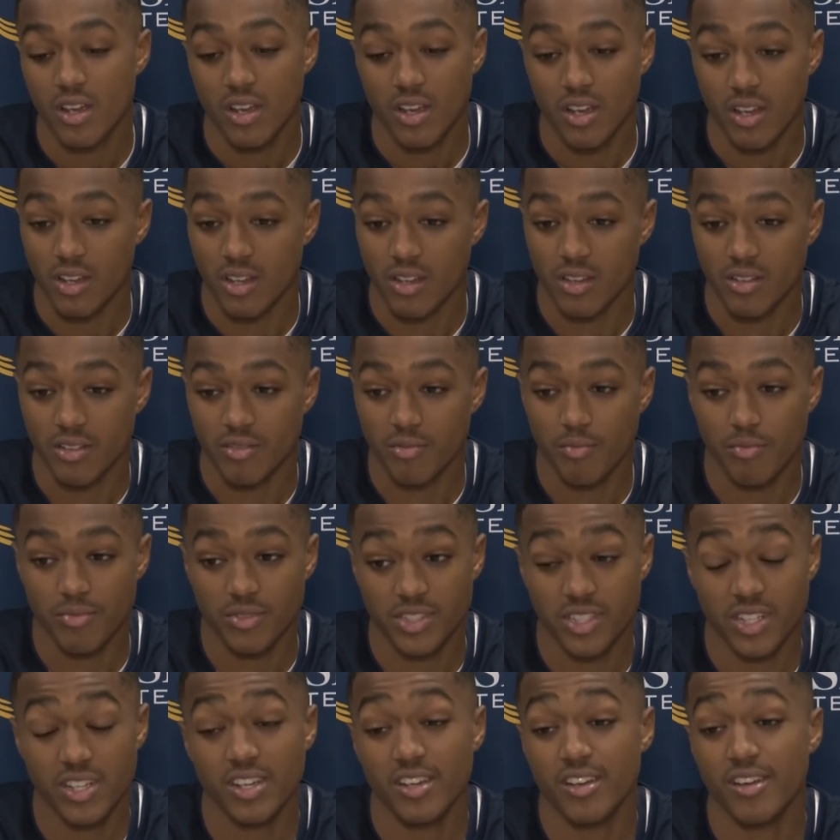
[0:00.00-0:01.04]
And
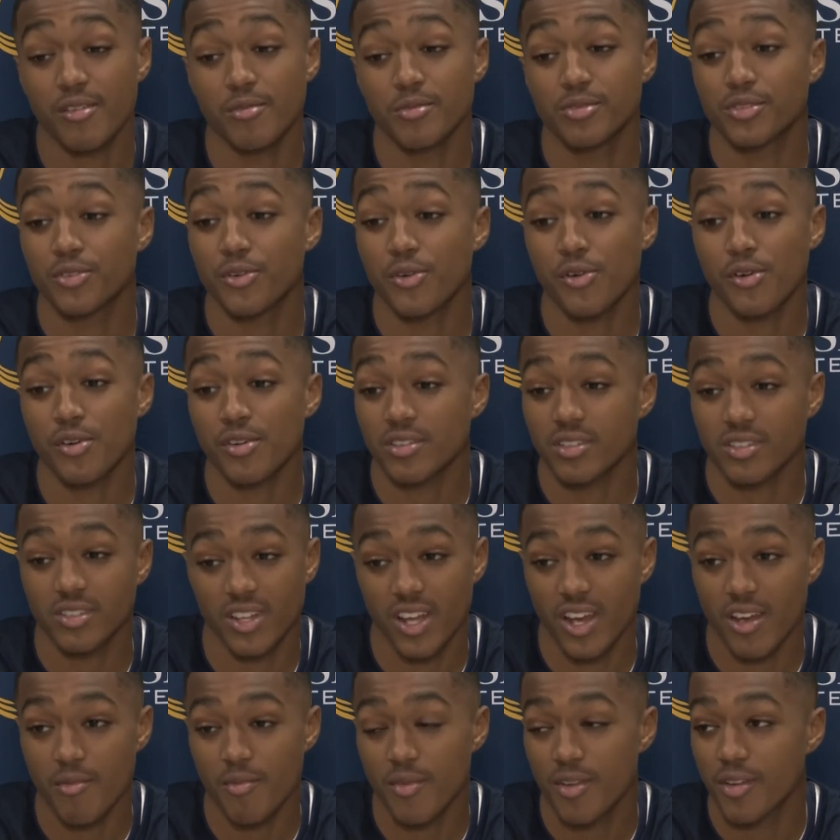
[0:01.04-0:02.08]
seeing him score
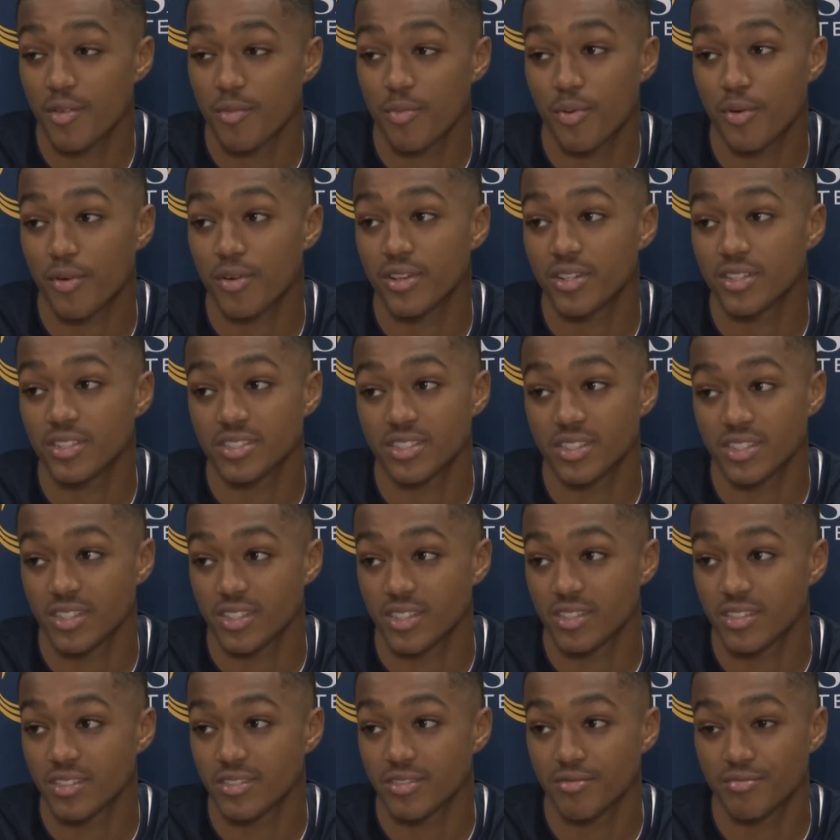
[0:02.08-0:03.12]
that many points
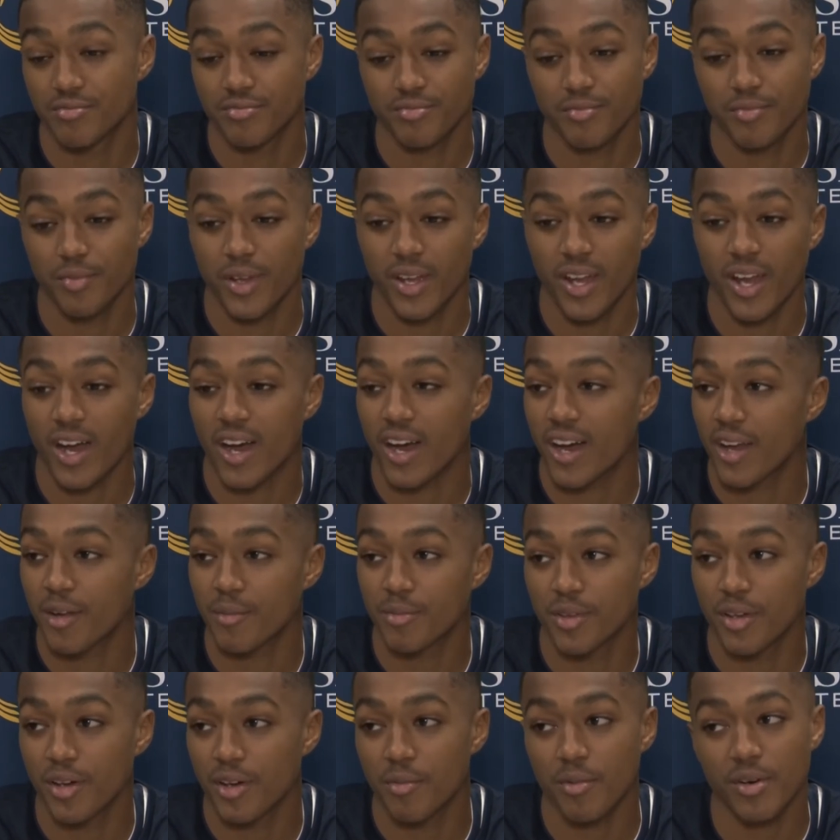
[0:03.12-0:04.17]
and being
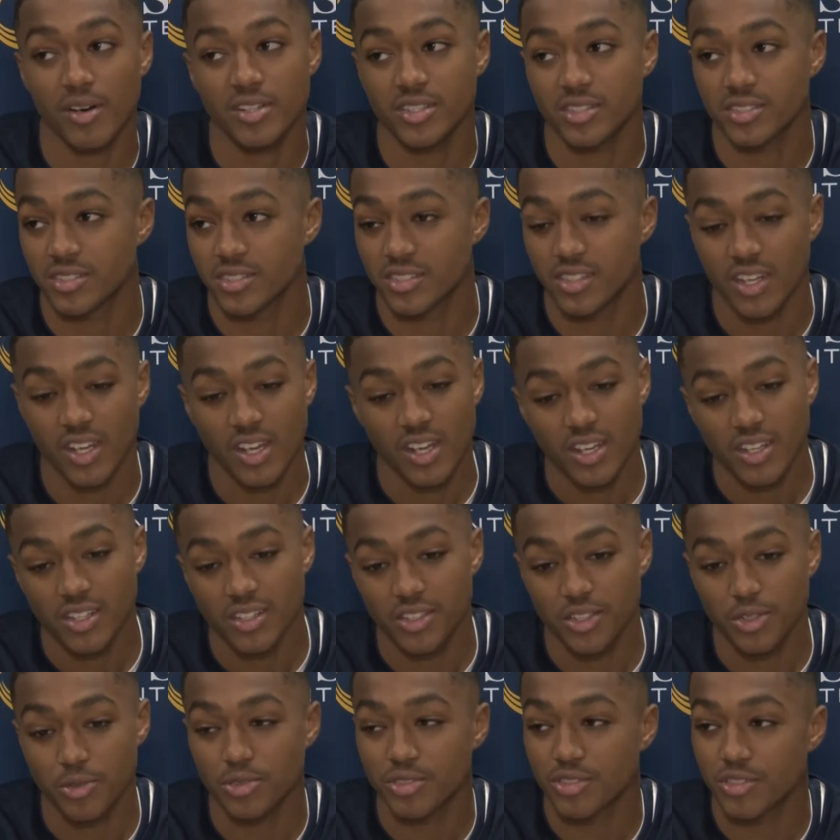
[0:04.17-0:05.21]
hyped up, us
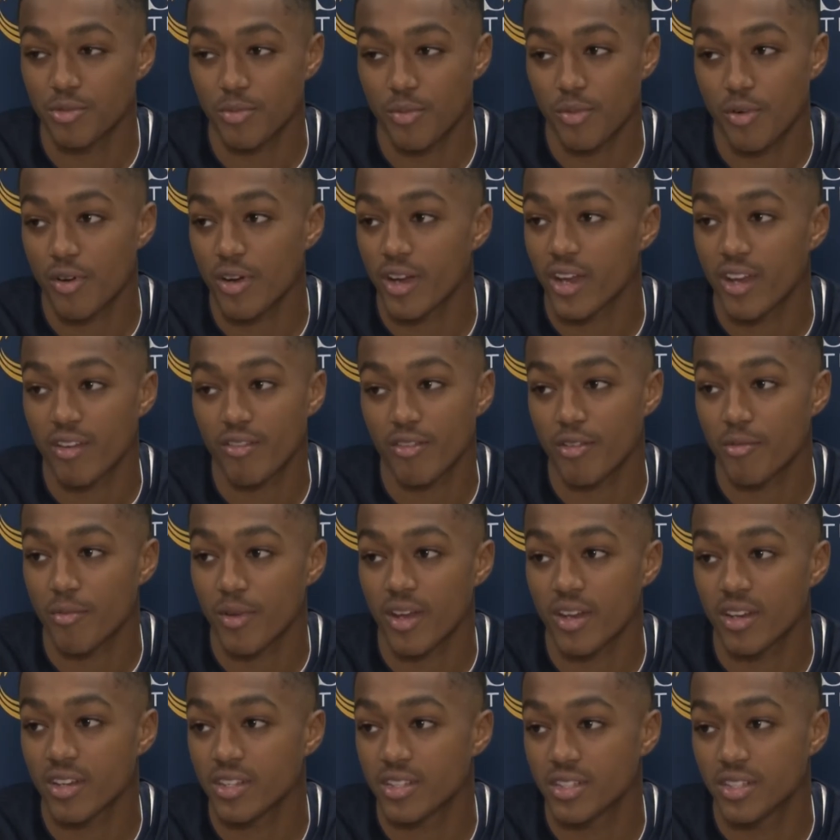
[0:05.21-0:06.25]
juicing him on, giving him
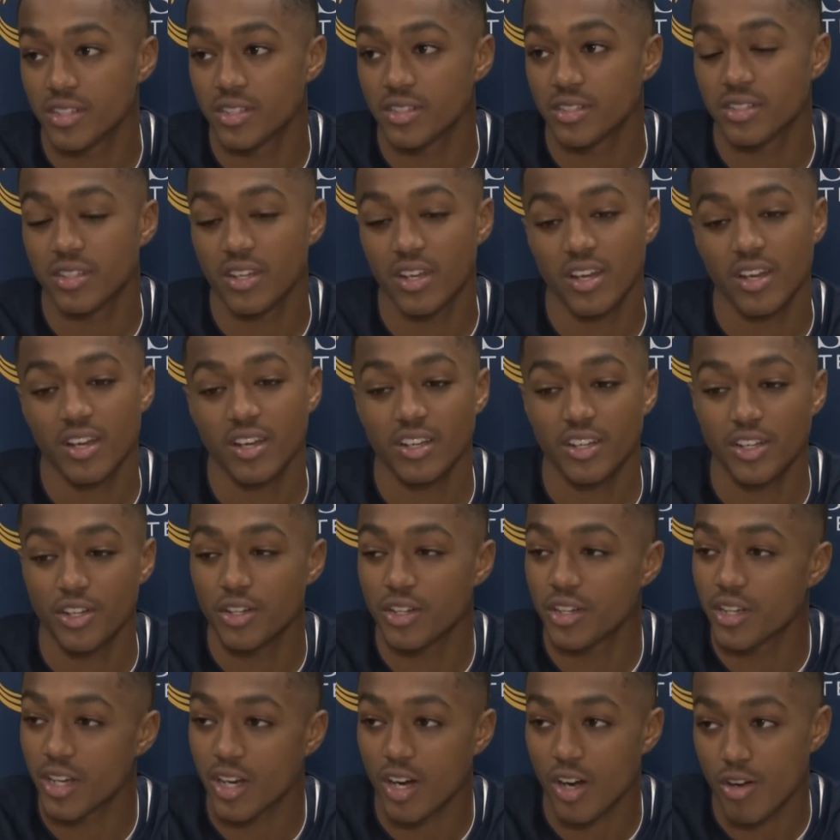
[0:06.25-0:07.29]
energy,
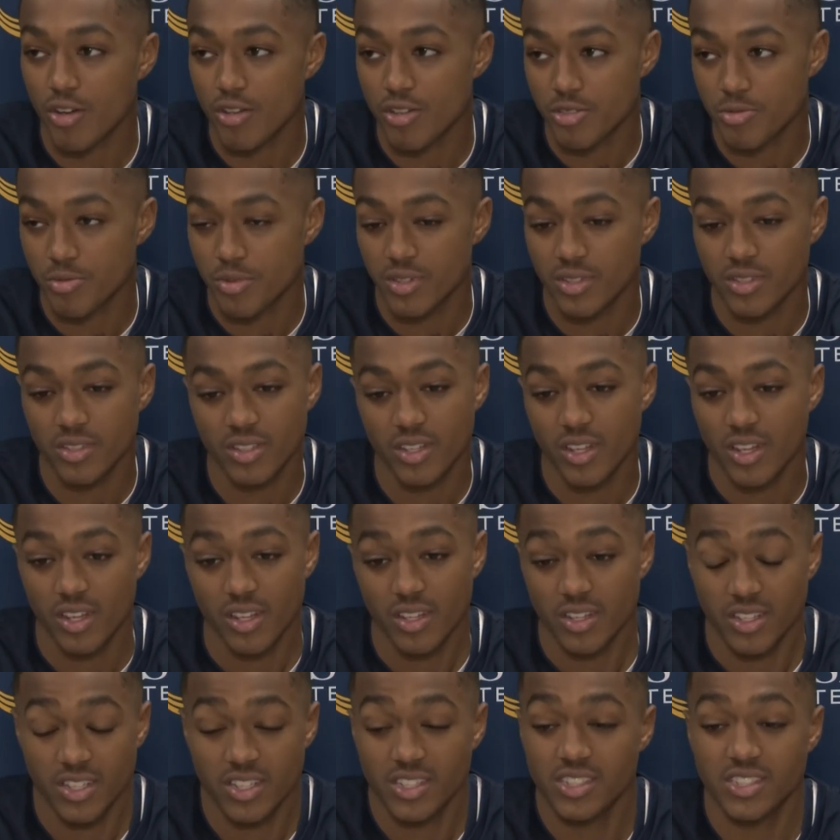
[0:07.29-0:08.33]
good encouragement,
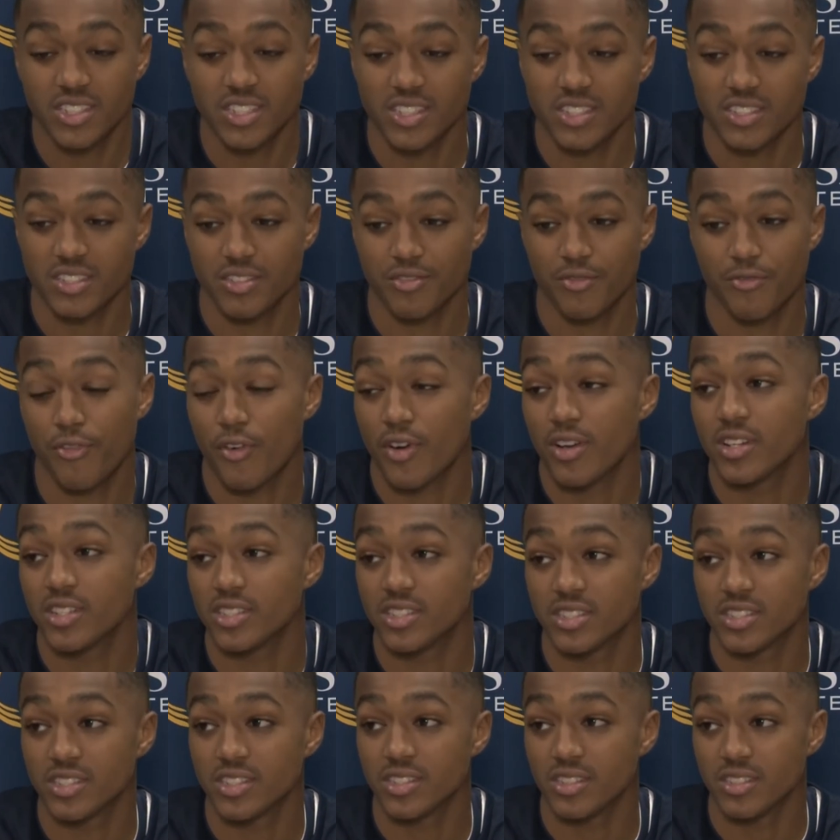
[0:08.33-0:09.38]
it's just fun to
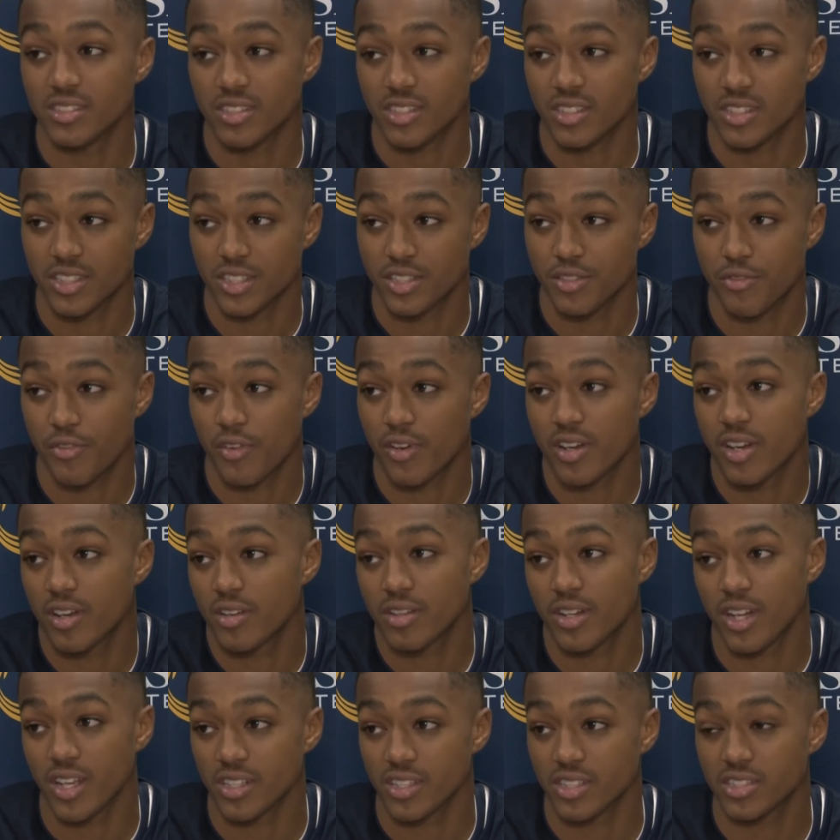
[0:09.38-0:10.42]
see and just fun,
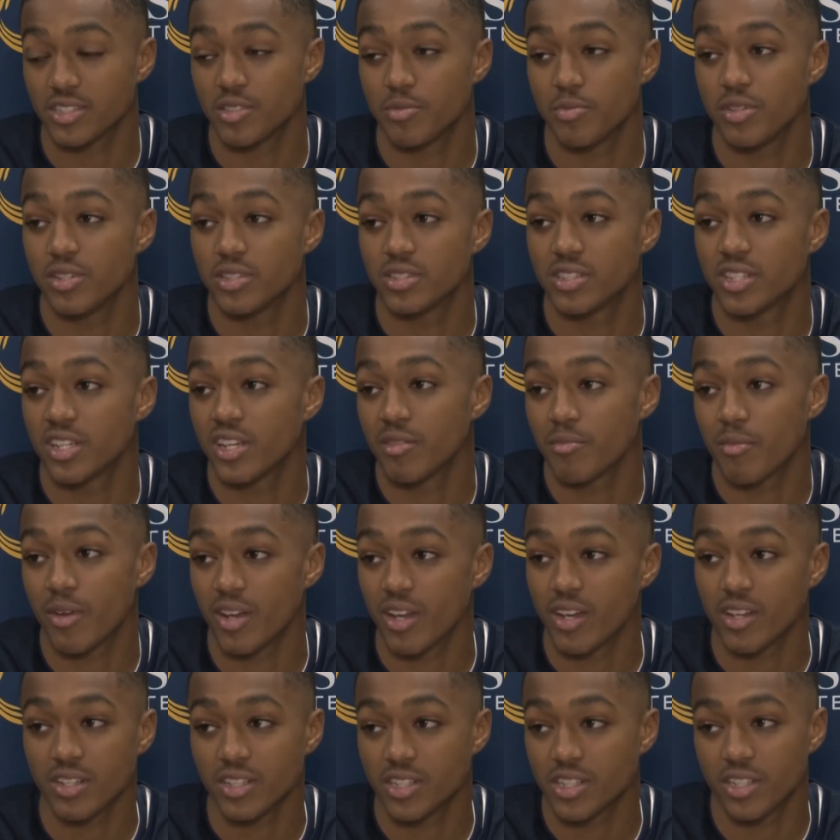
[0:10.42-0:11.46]
like, just to be his
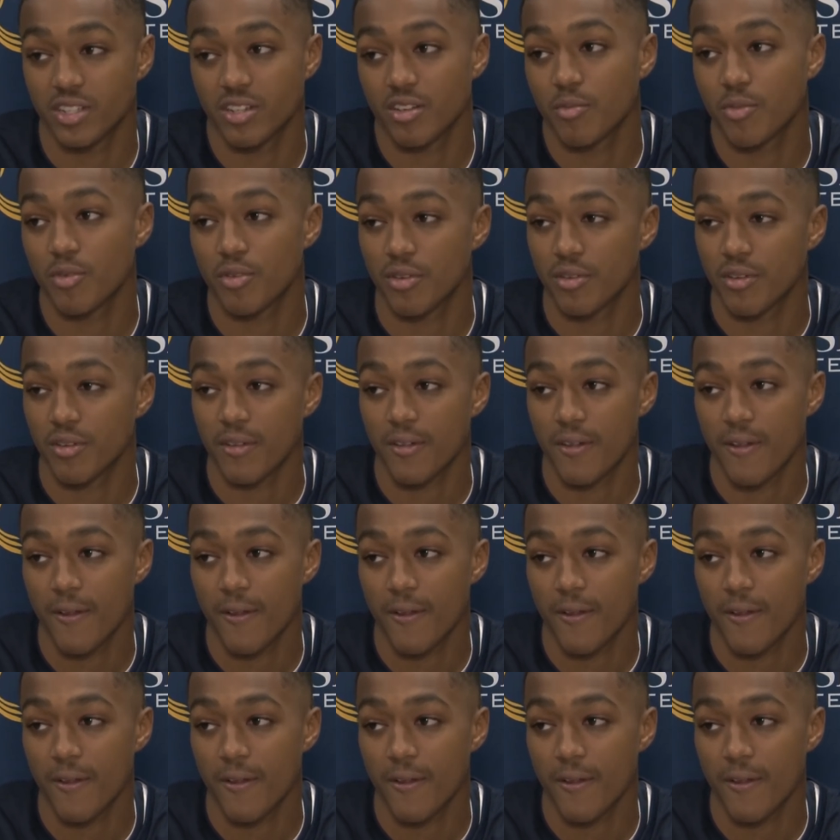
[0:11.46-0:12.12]
teammate and to cheer him on.